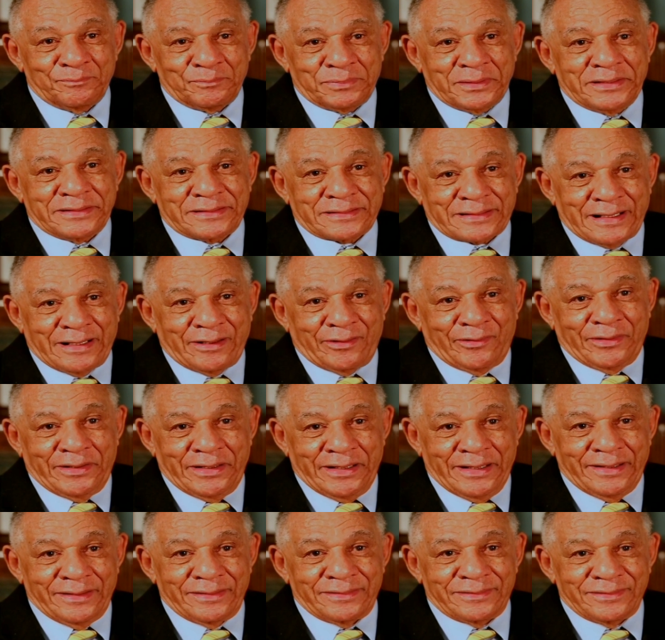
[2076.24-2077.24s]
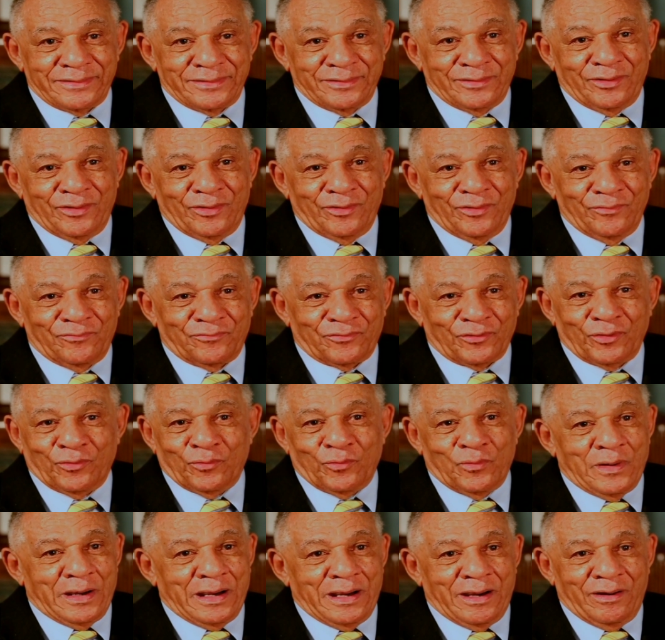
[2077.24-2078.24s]
played clarinet, for a
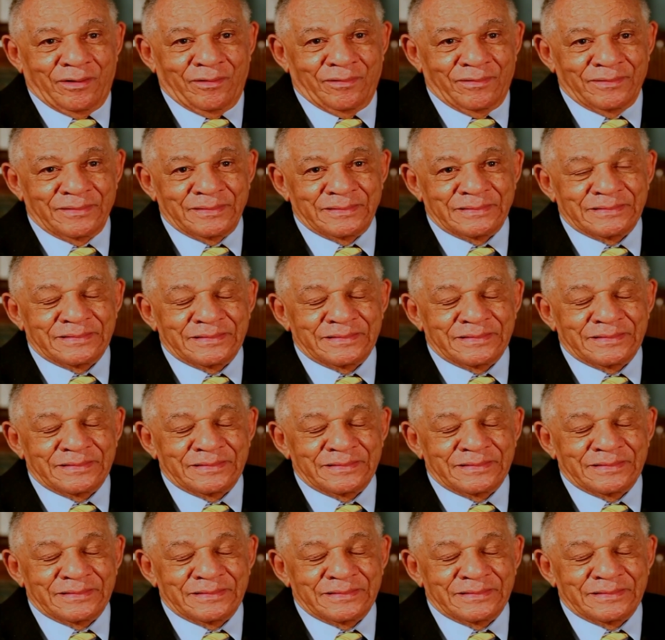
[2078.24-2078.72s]
while.